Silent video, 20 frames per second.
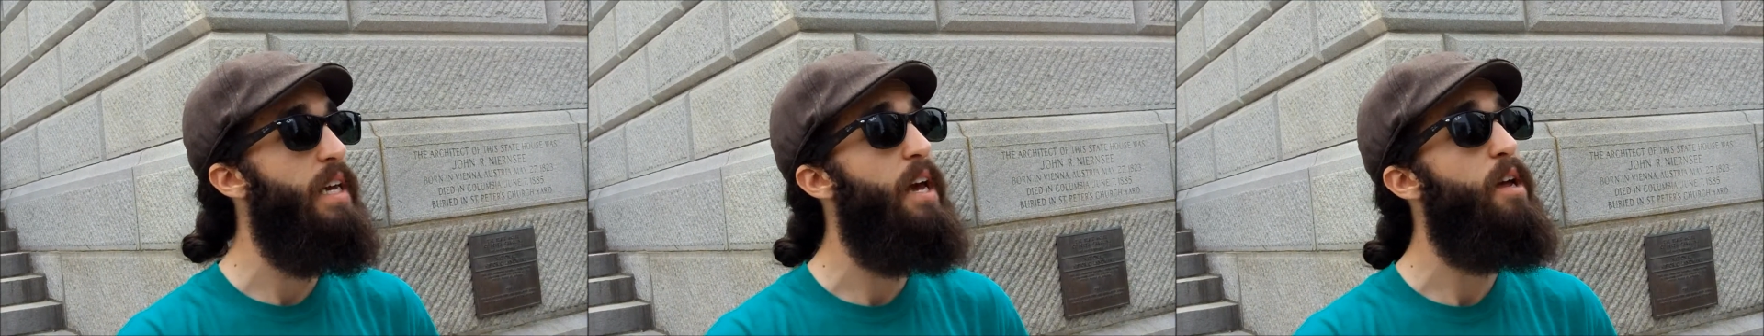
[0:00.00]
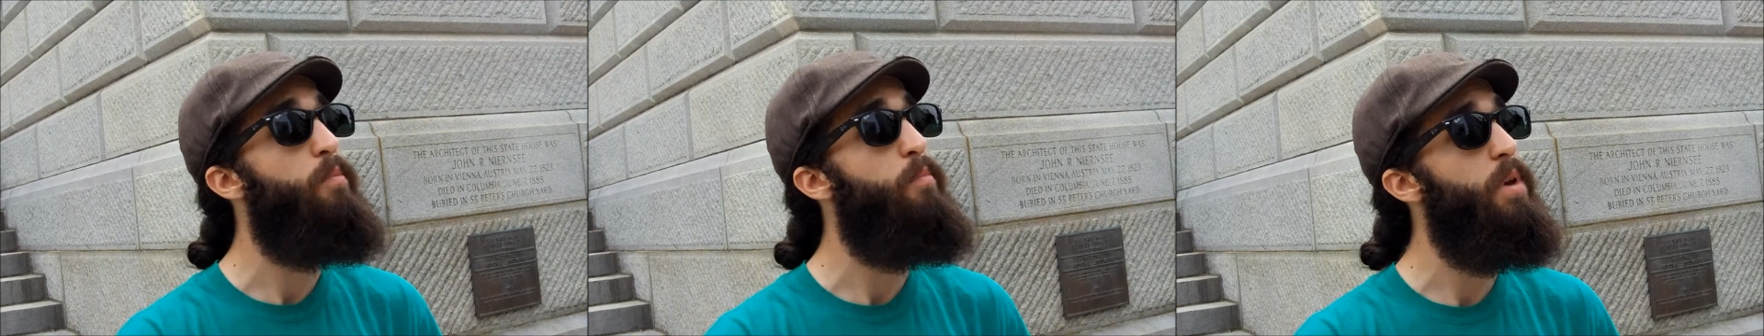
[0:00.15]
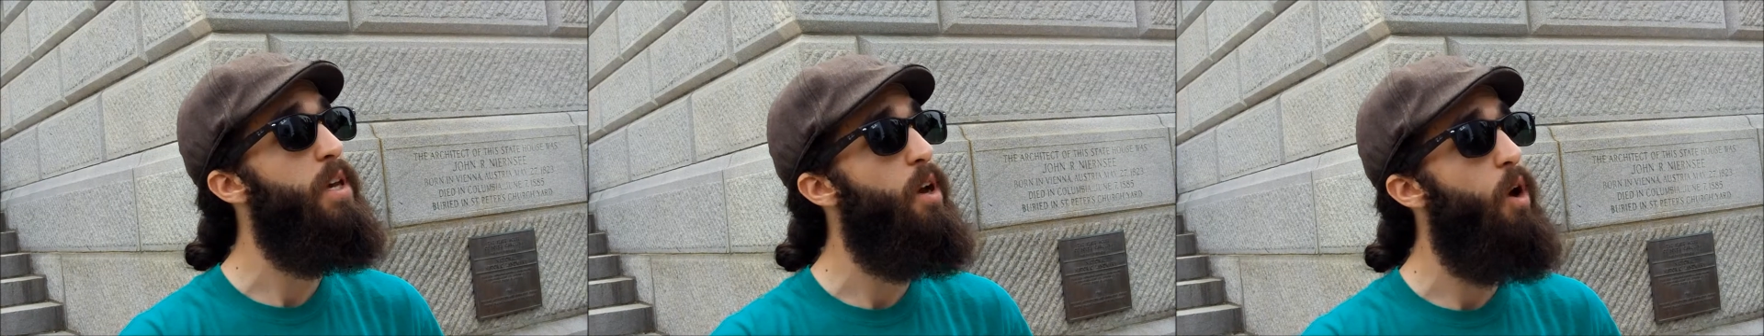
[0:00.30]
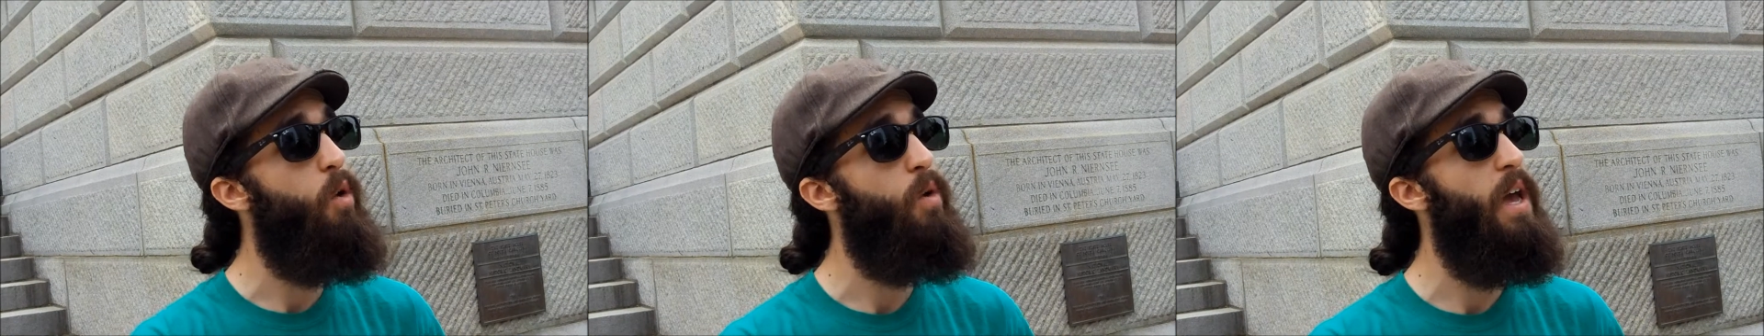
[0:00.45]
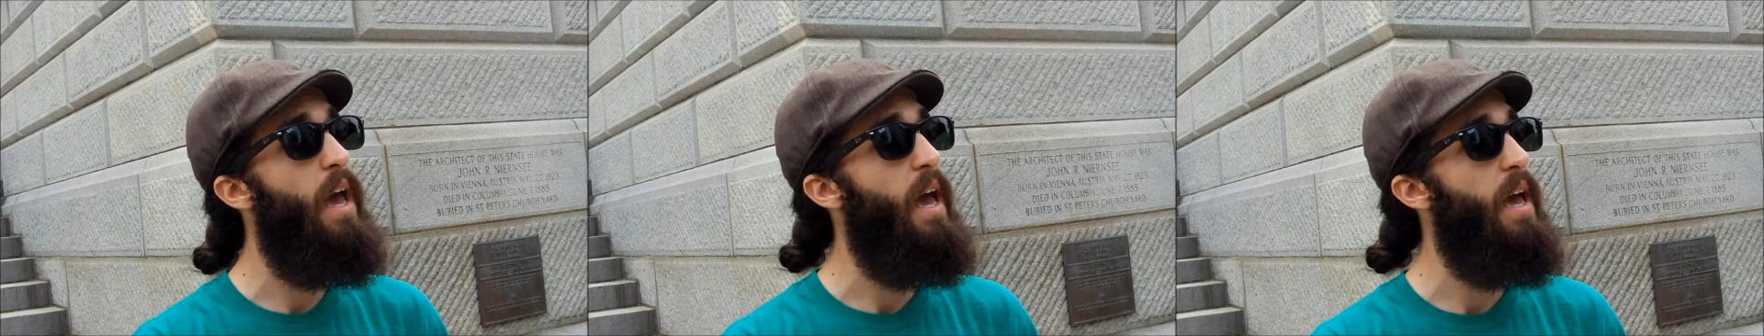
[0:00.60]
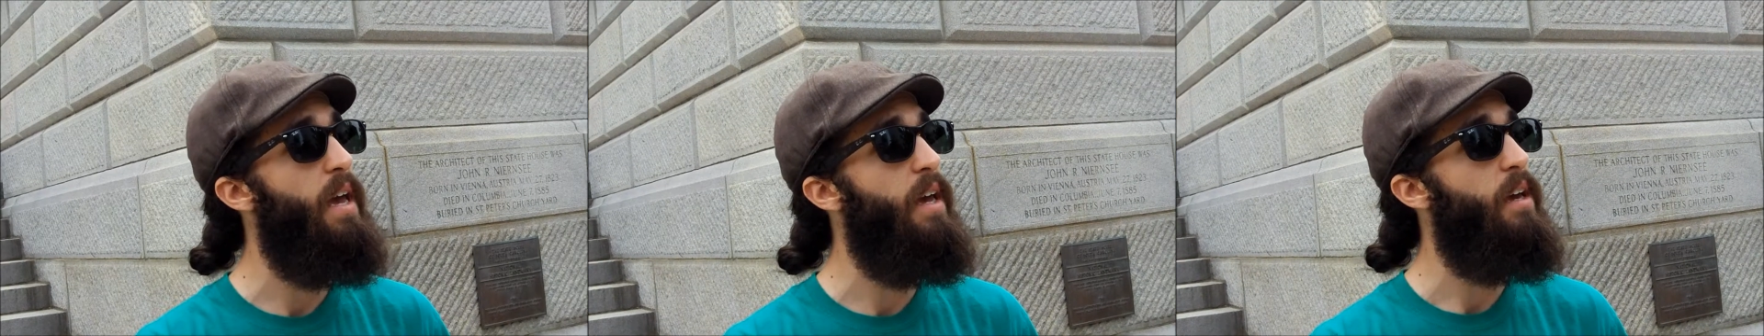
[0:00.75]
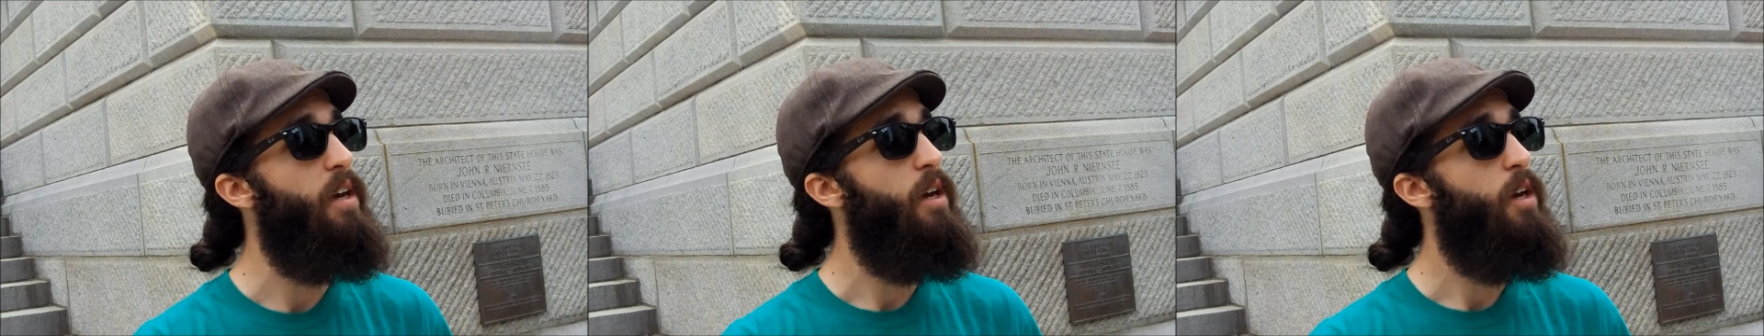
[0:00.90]
can be
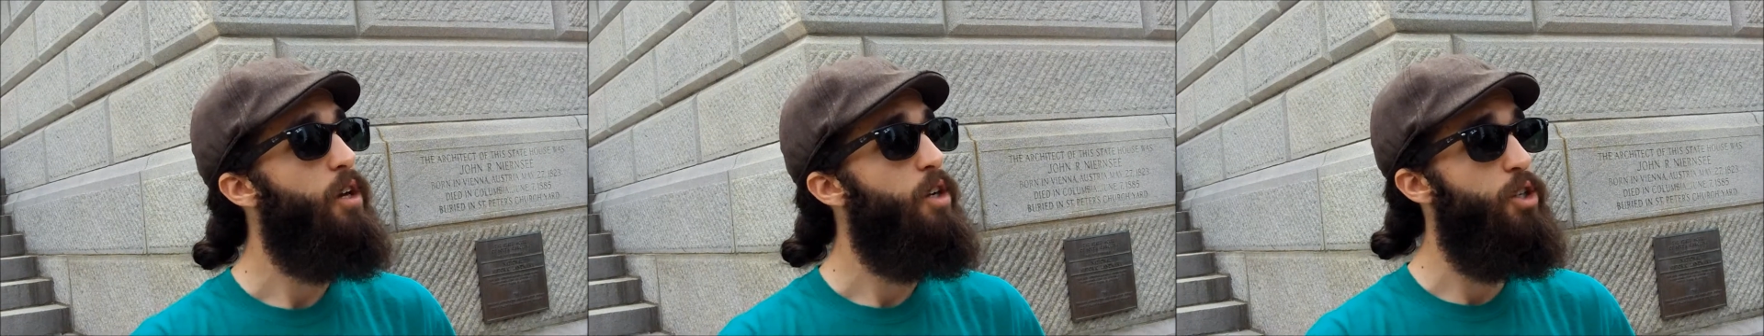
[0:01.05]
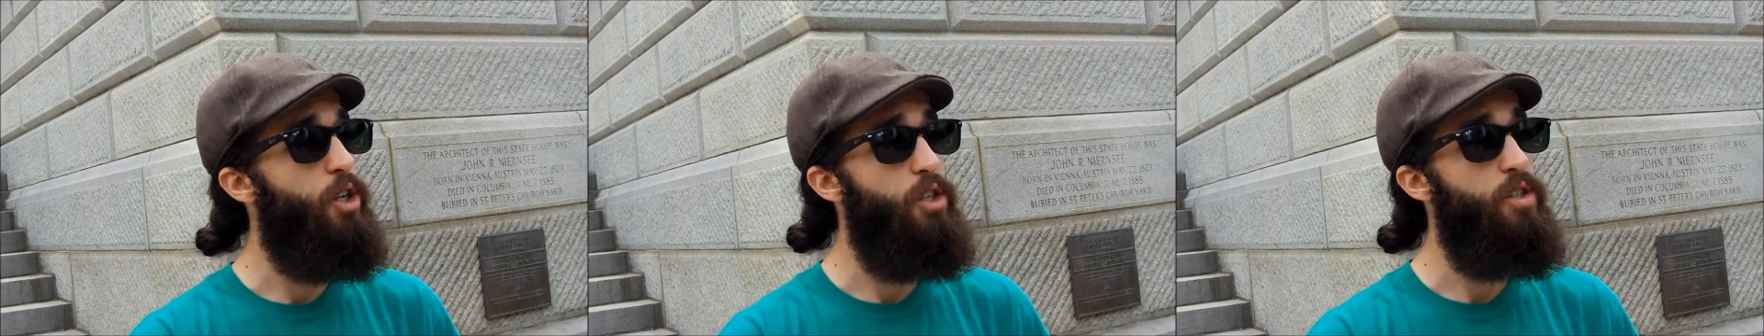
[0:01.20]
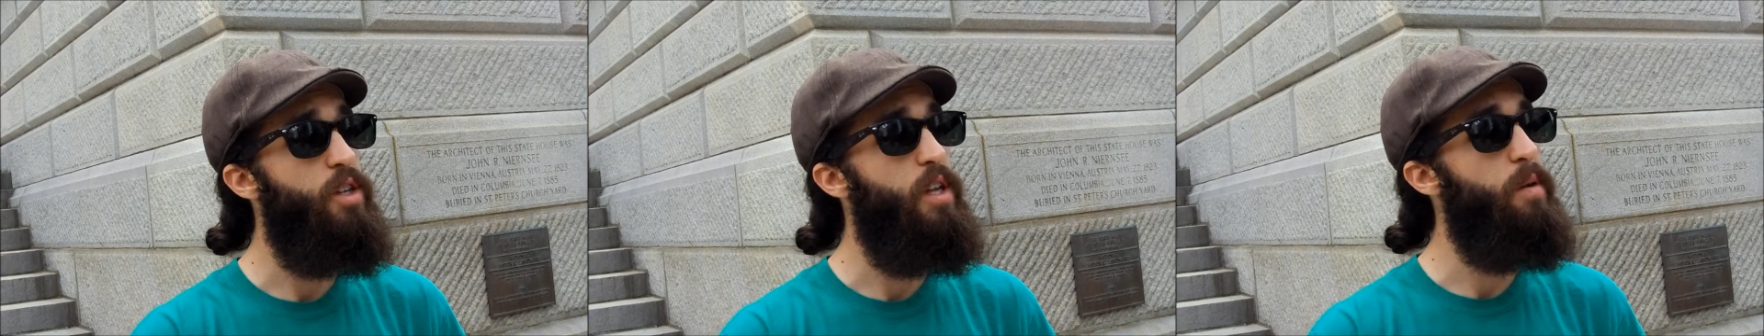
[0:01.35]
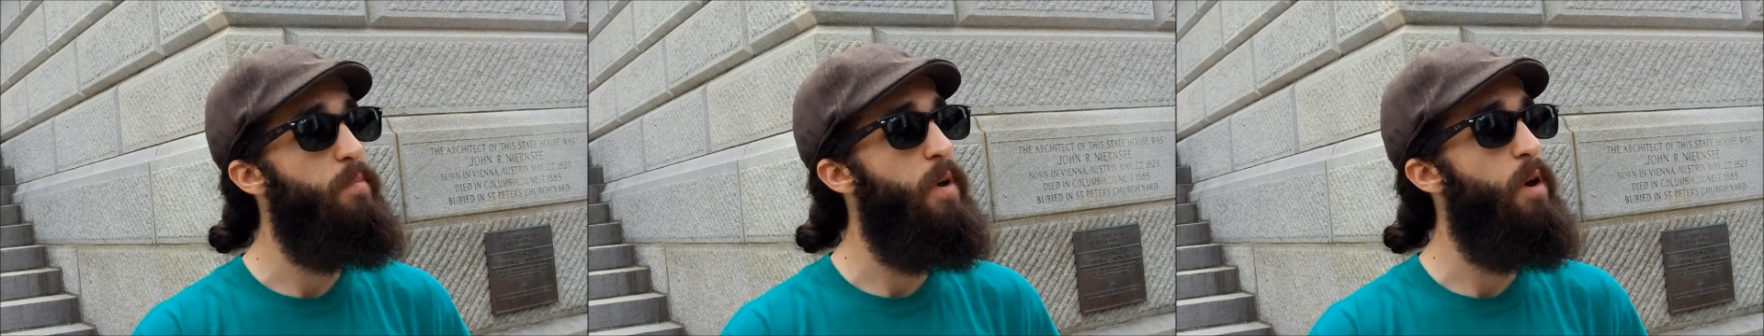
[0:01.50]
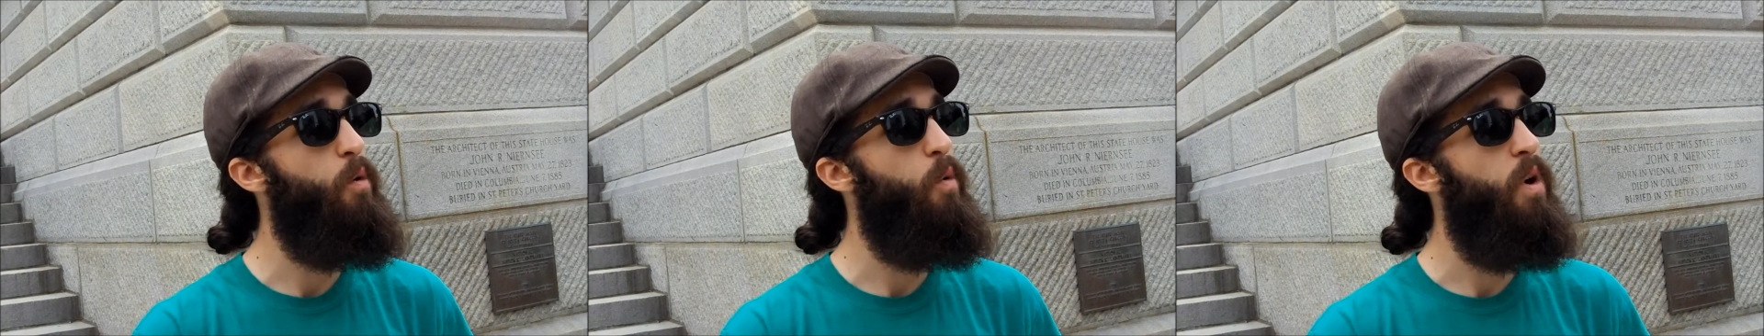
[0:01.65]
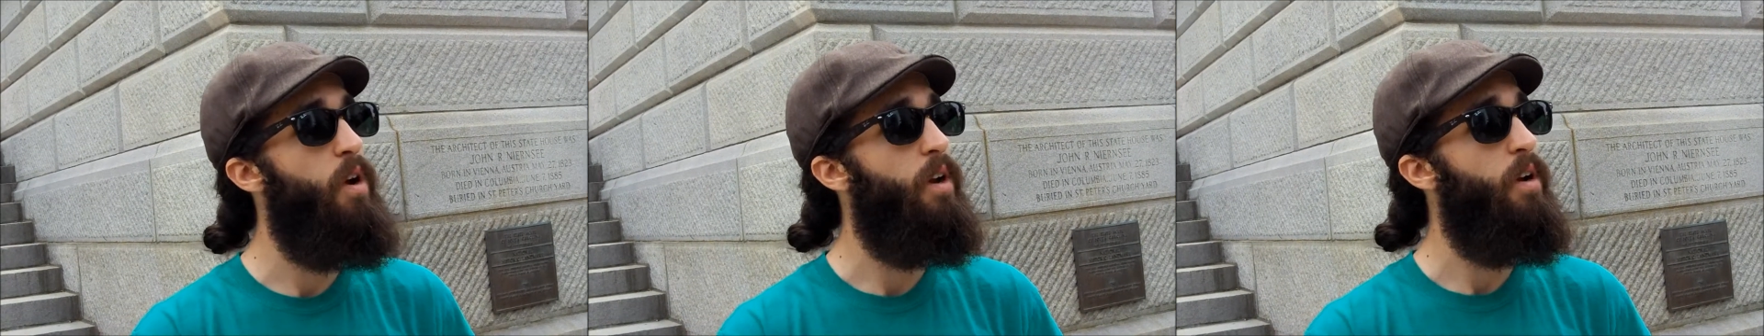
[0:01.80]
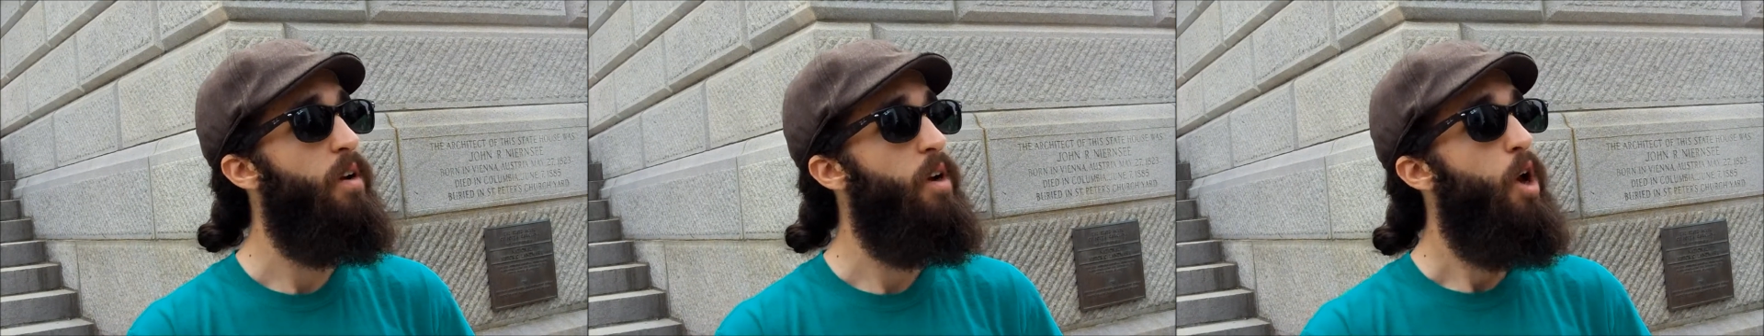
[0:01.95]
okay, just like
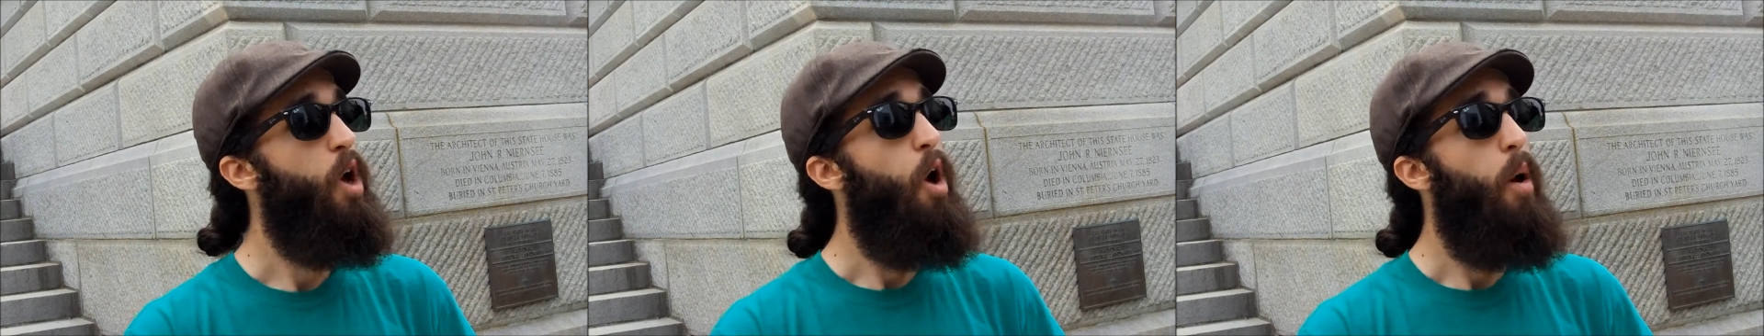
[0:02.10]
marijuana.